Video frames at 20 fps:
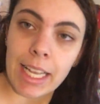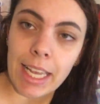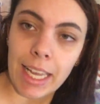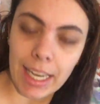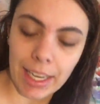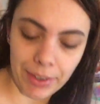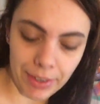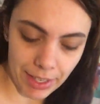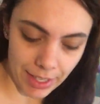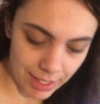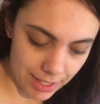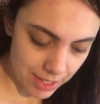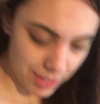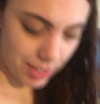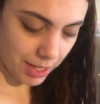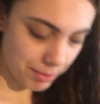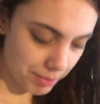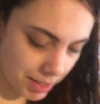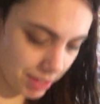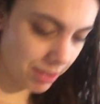Anyway, so
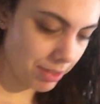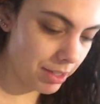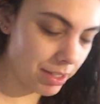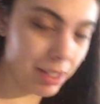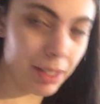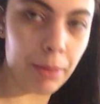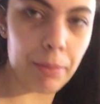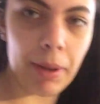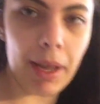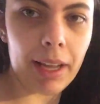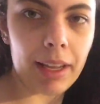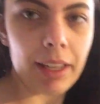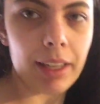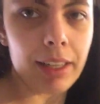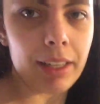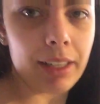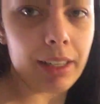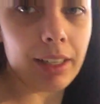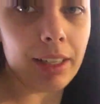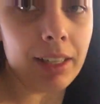I'm currently
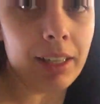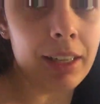packing.